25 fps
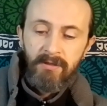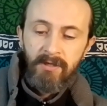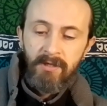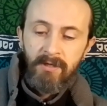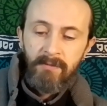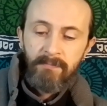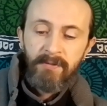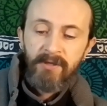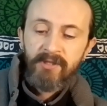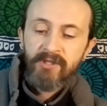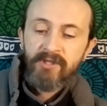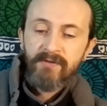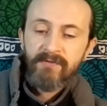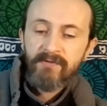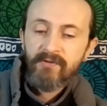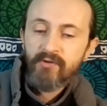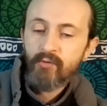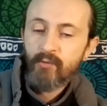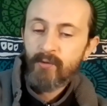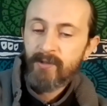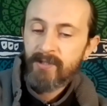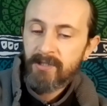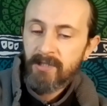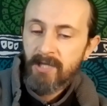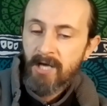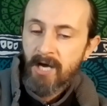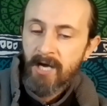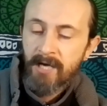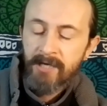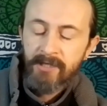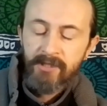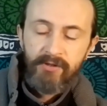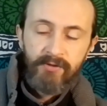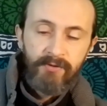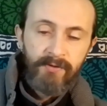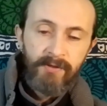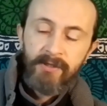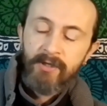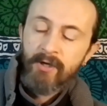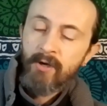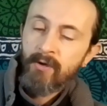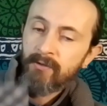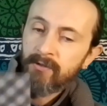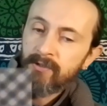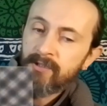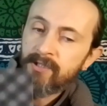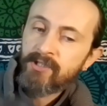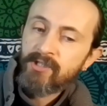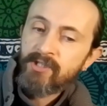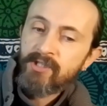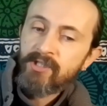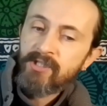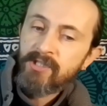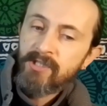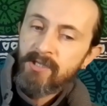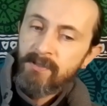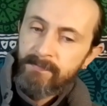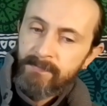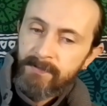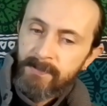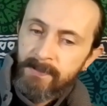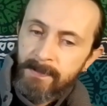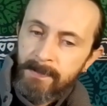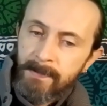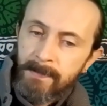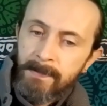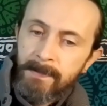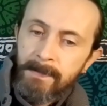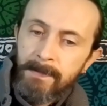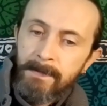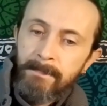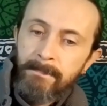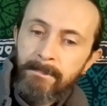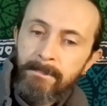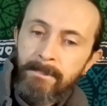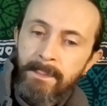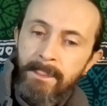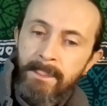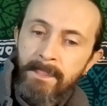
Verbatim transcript: a bunch of sweet lies. Or, no, this is something